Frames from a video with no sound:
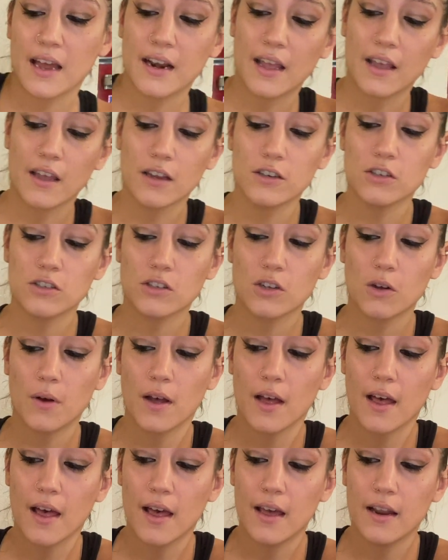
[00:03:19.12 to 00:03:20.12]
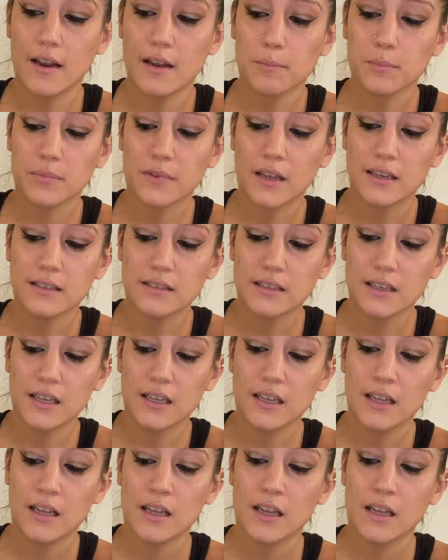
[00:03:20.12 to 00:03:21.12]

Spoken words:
I can just go ahead and place it